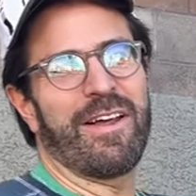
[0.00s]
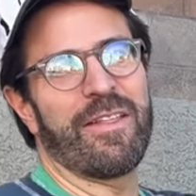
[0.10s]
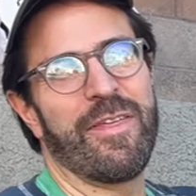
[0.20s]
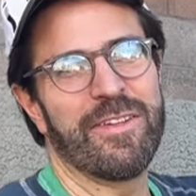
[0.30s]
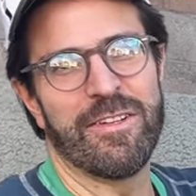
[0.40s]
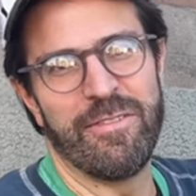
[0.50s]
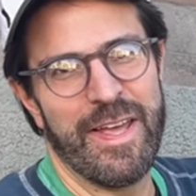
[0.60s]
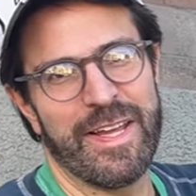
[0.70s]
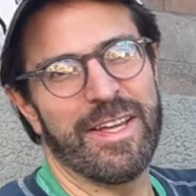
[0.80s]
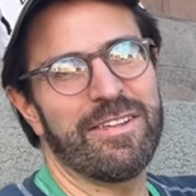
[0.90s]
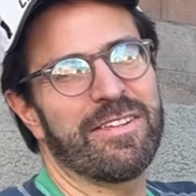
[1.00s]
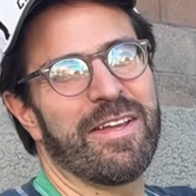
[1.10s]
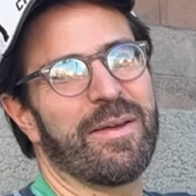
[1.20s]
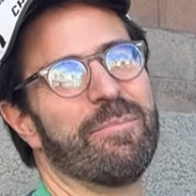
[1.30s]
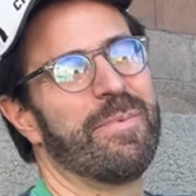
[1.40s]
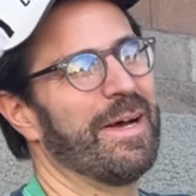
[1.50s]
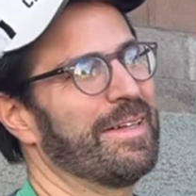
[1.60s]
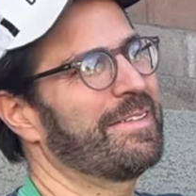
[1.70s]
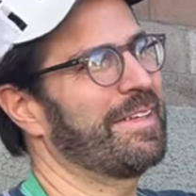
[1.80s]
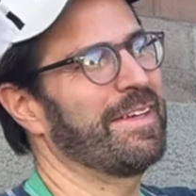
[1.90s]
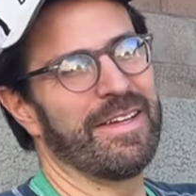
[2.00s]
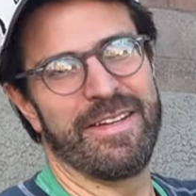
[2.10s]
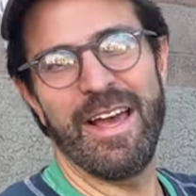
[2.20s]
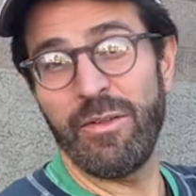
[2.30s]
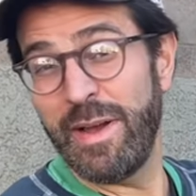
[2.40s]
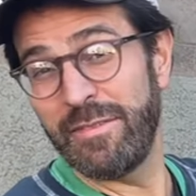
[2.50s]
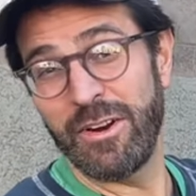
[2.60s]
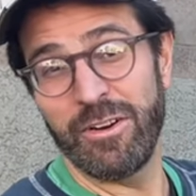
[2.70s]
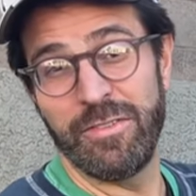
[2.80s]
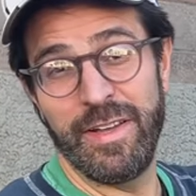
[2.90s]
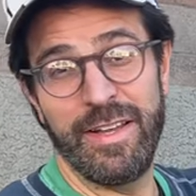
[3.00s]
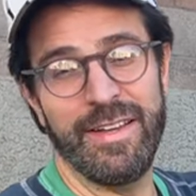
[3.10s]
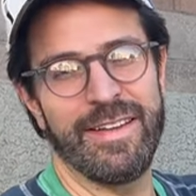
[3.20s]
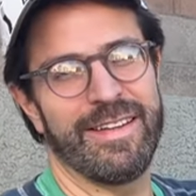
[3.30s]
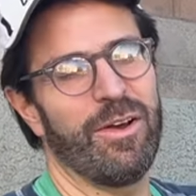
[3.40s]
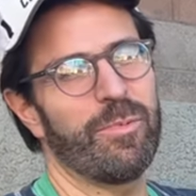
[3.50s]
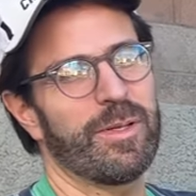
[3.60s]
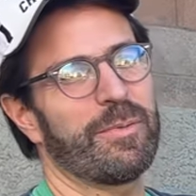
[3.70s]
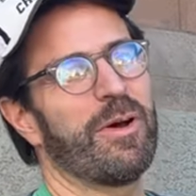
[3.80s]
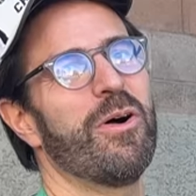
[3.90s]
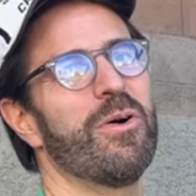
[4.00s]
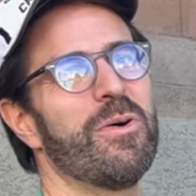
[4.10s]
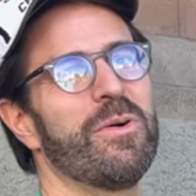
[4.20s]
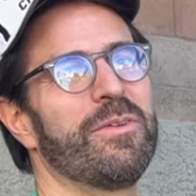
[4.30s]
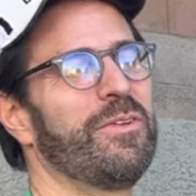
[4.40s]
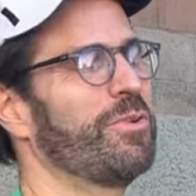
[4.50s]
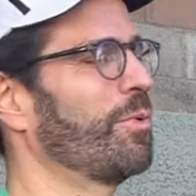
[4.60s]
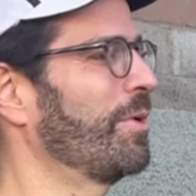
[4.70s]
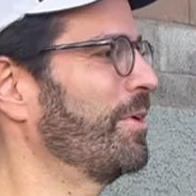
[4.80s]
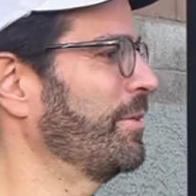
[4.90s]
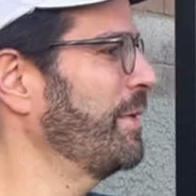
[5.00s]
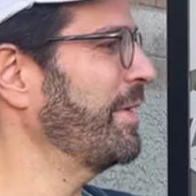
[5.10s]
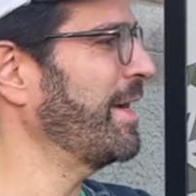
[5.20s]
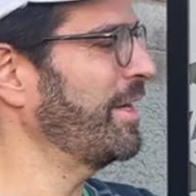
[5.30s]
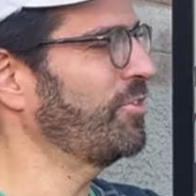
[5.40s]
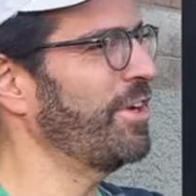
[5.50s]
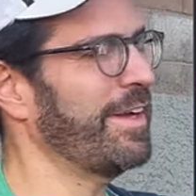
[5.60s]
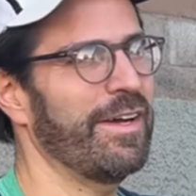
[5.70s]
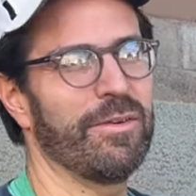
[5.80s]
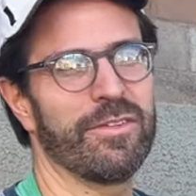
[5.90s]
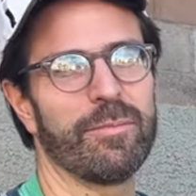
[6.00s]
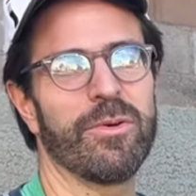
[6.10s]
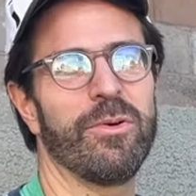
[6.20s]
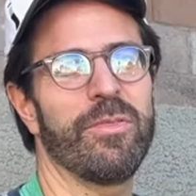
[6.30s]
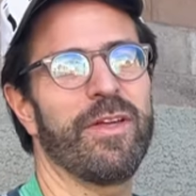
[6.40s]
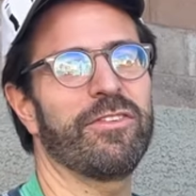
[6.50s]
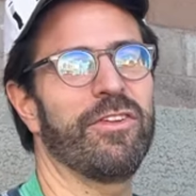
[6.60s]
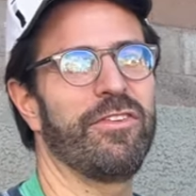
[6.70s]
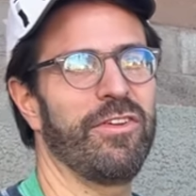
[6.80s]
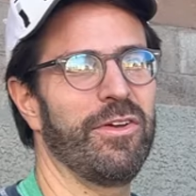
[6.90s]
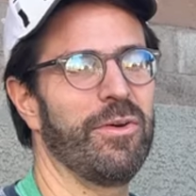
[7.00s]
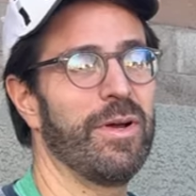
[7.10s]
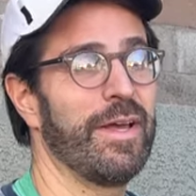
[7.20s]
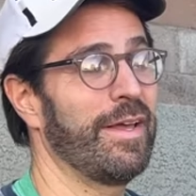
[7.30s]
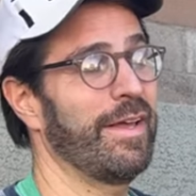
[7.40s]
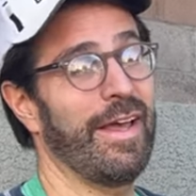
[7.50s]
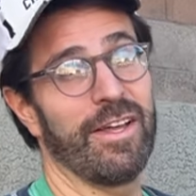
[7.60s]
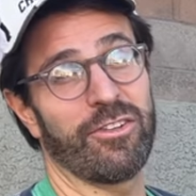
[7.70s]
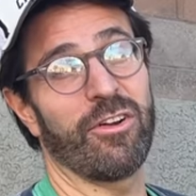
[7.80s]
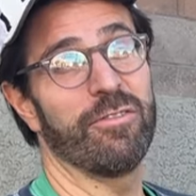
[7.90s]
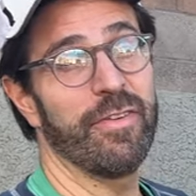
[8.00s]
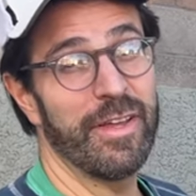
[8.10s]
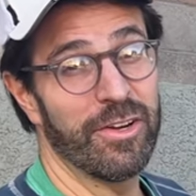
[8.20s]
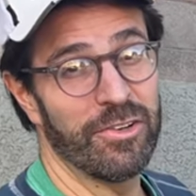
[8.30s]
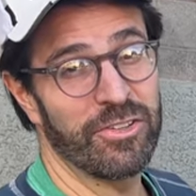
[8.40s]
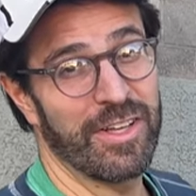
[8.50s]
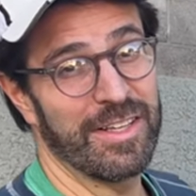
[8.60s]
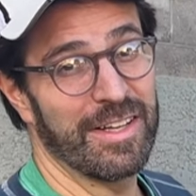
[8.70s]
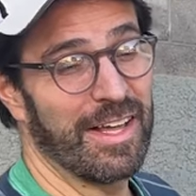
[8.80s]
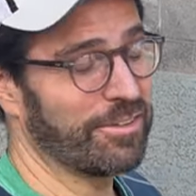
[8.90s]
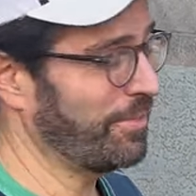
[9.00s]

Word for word: of things in Vegas, but now that we have an RV, it opens up a whole new world. We want to kind of check out some cool things to do as RVers in Las